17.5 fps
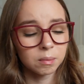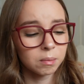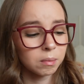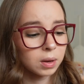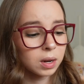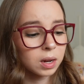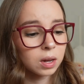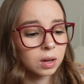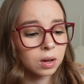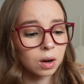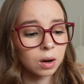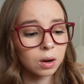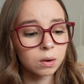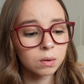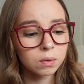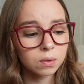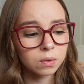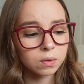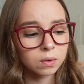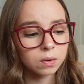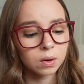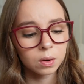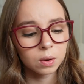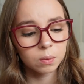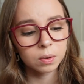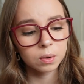Mini goals.
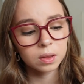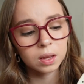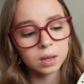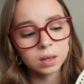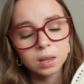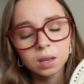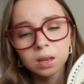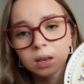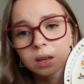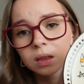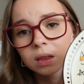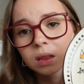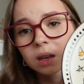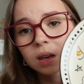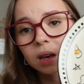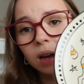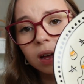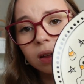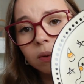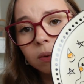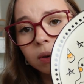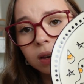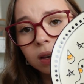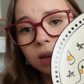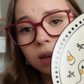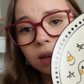But like the, the
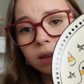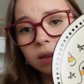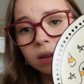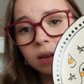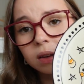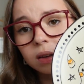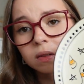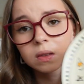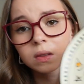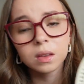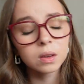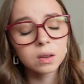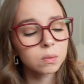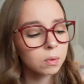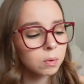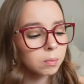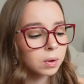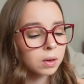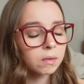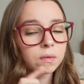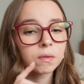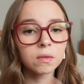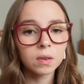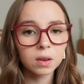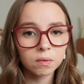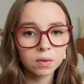Halloween candies, these were my
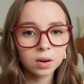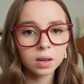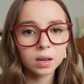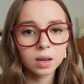favorite